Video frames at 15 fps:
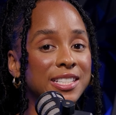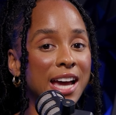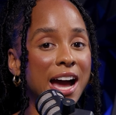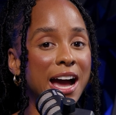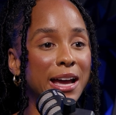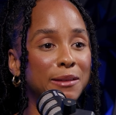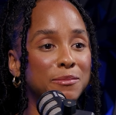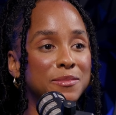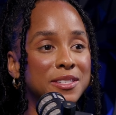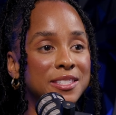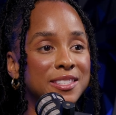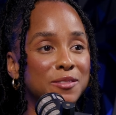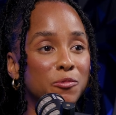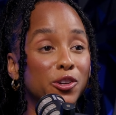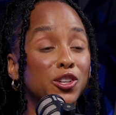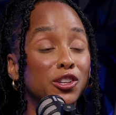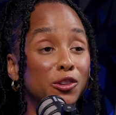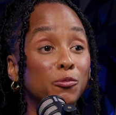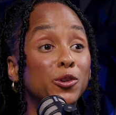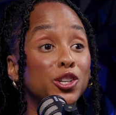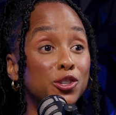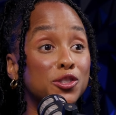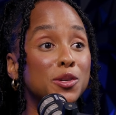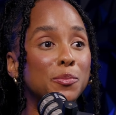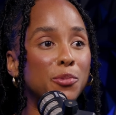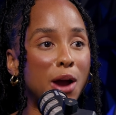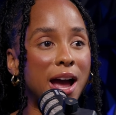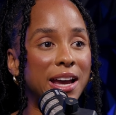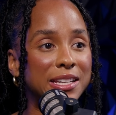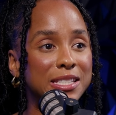times were you were you
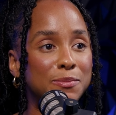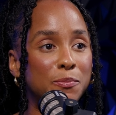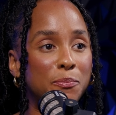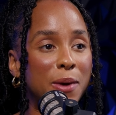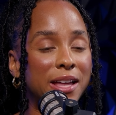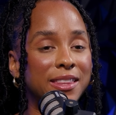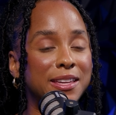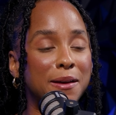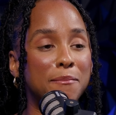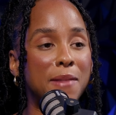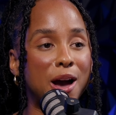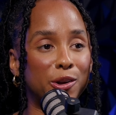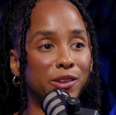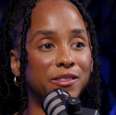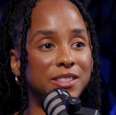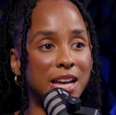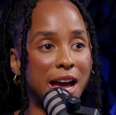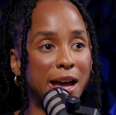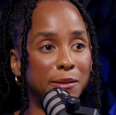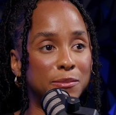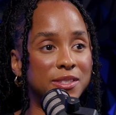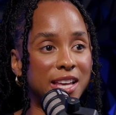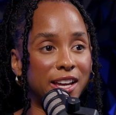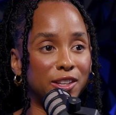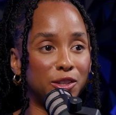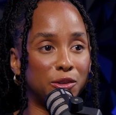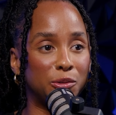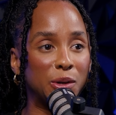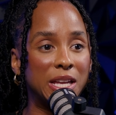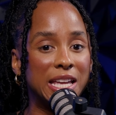surprised by the amount of times that
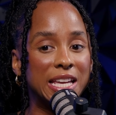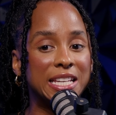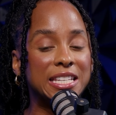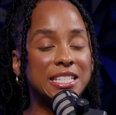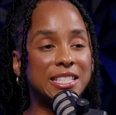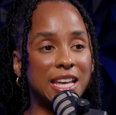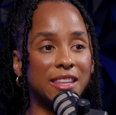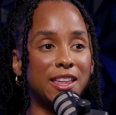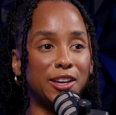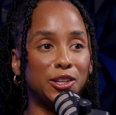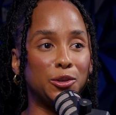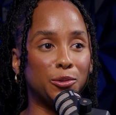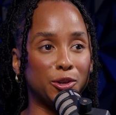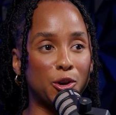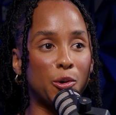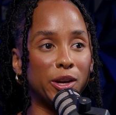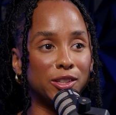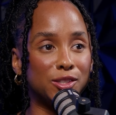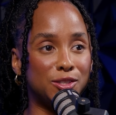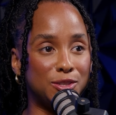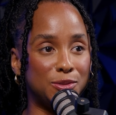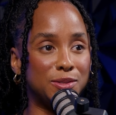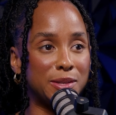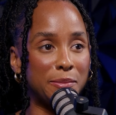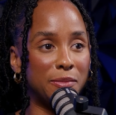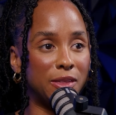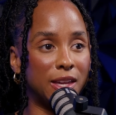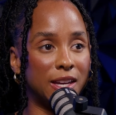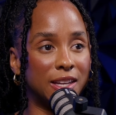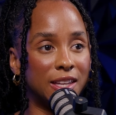you said that you were going to do
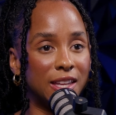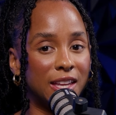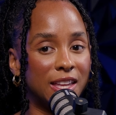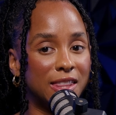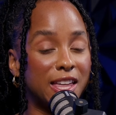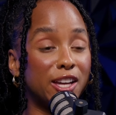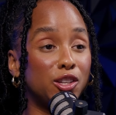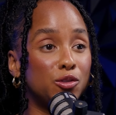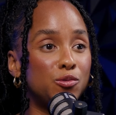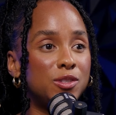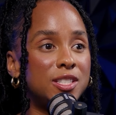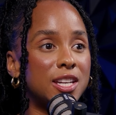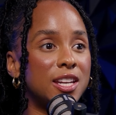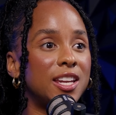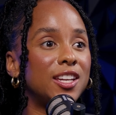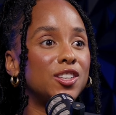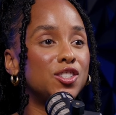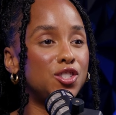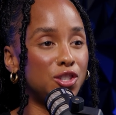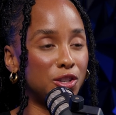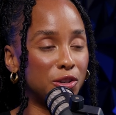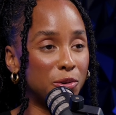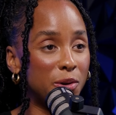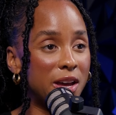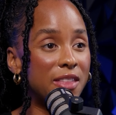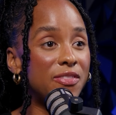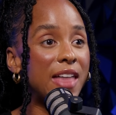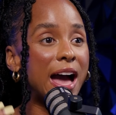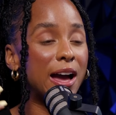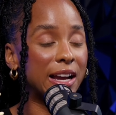something that you didn't do
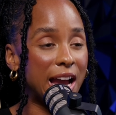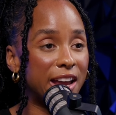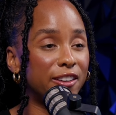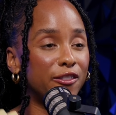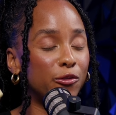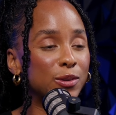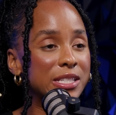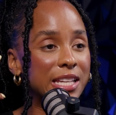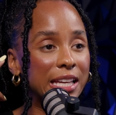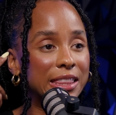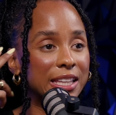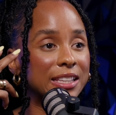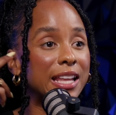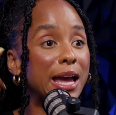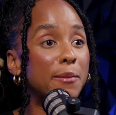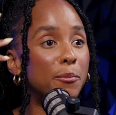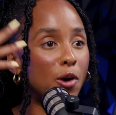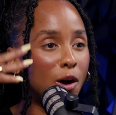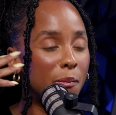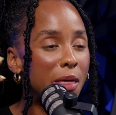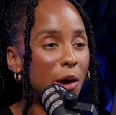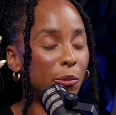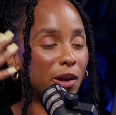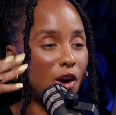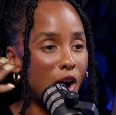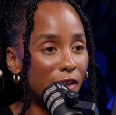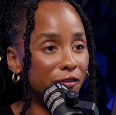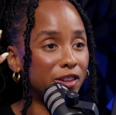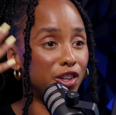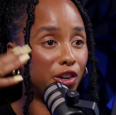and that kind of was like the light bulb that went
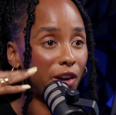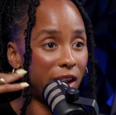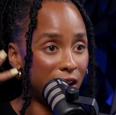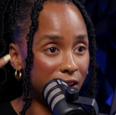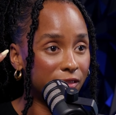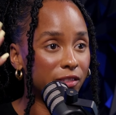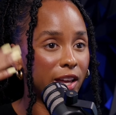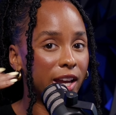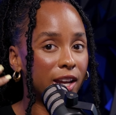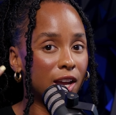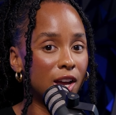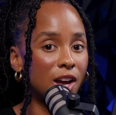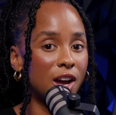off in your head of like